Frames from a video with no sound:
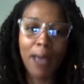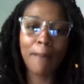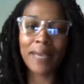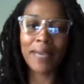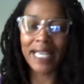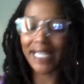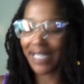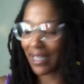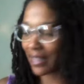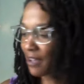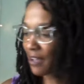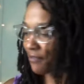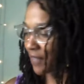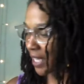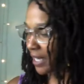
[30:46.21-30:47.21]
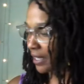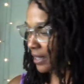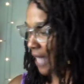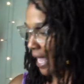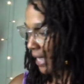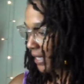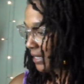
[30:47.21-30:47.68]
Peace, love, and
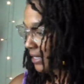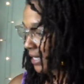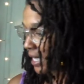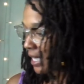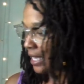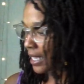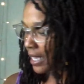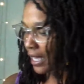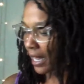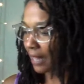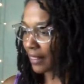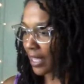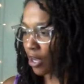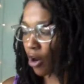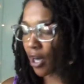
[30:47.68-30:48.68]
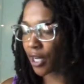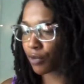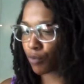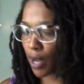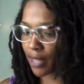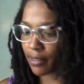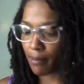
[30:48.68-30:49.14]
light. I think I already
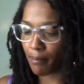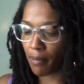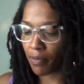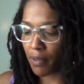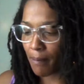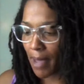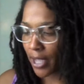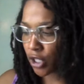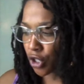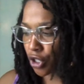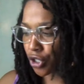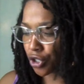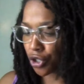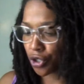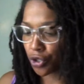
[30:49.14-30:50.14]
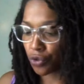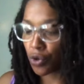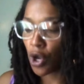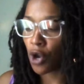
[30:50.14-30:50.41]
read the, the majors to you.